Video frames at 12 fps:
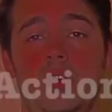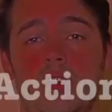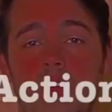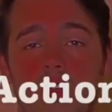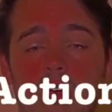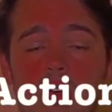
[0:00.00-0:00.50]
you're
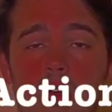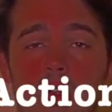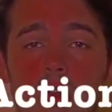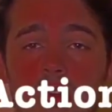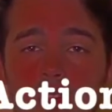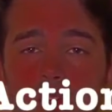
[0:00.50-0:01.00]
going to
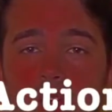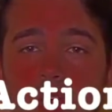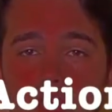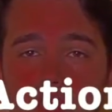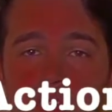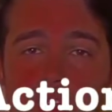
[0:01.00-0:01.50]
call uh,
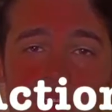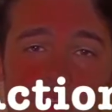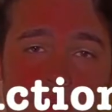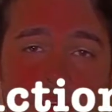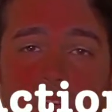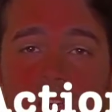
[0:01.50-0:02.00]

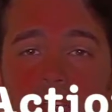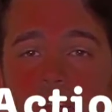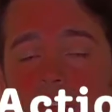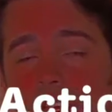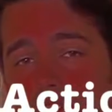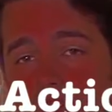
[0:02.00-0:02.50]

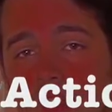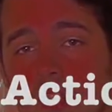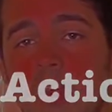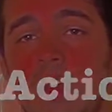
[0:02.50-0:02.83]
appindexapi.end